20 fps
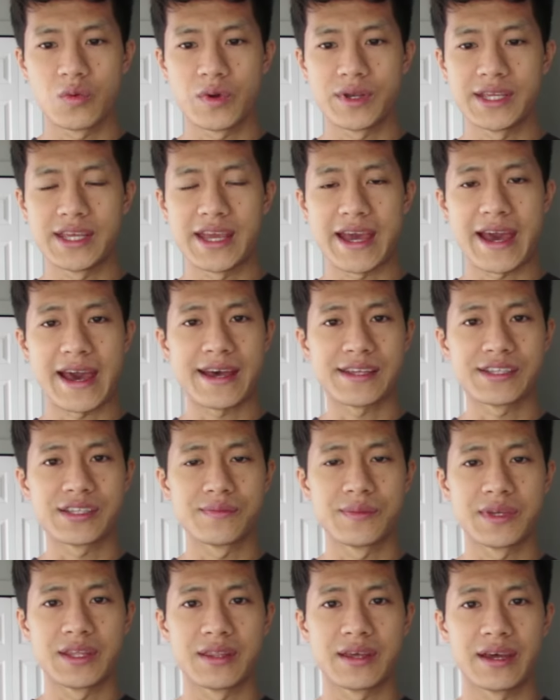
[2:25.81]
When he asked
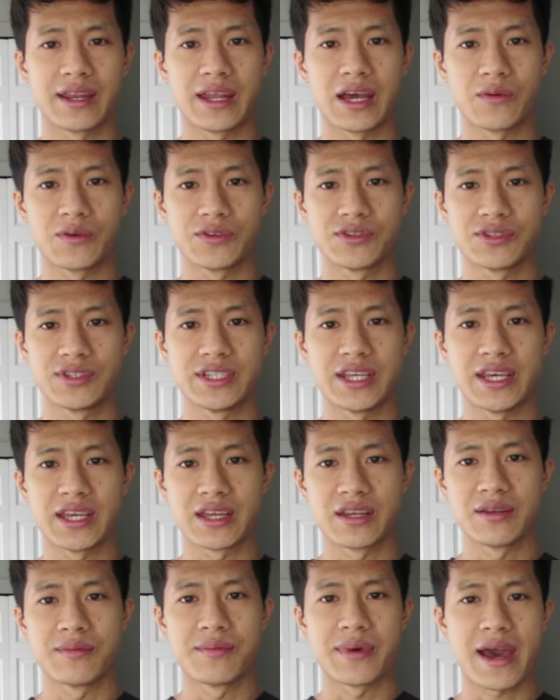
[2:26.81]
me that, I was
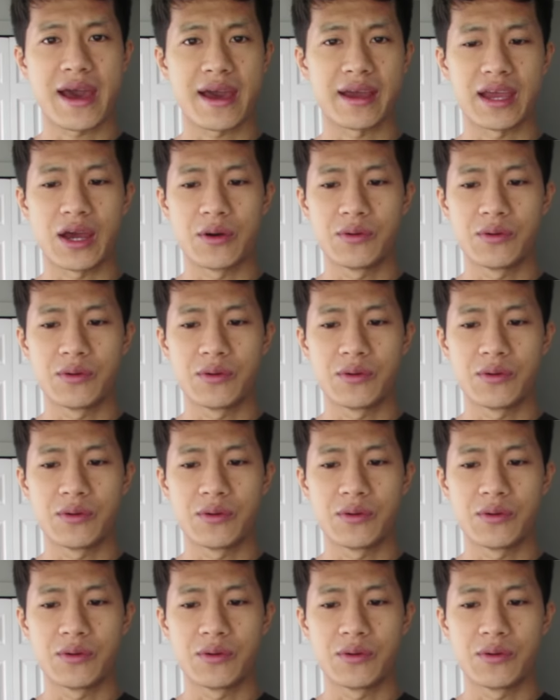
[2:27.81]
taken aback.